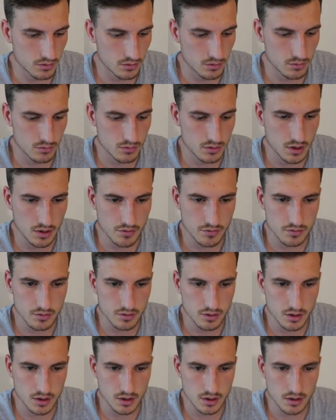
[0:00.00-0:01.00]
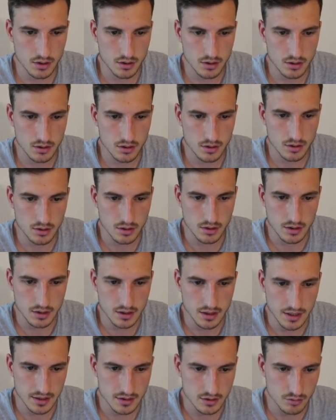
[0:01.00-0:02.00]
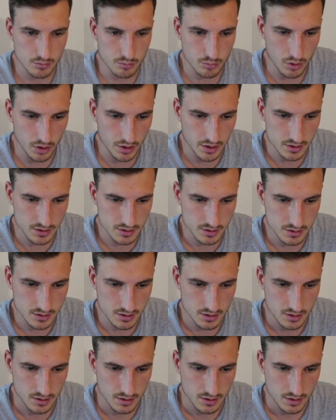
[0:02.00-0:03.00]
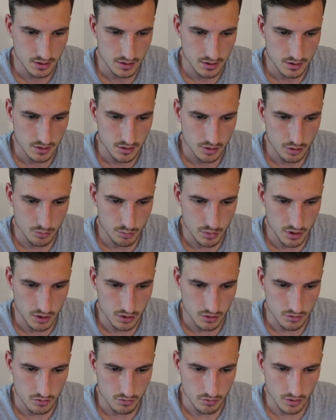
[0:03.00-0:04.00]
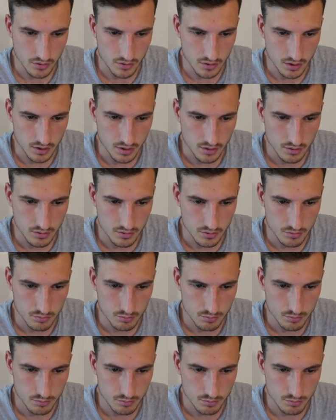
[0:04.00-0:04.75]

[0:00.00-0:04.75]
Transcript: you definitely are getting some biased opinion right there.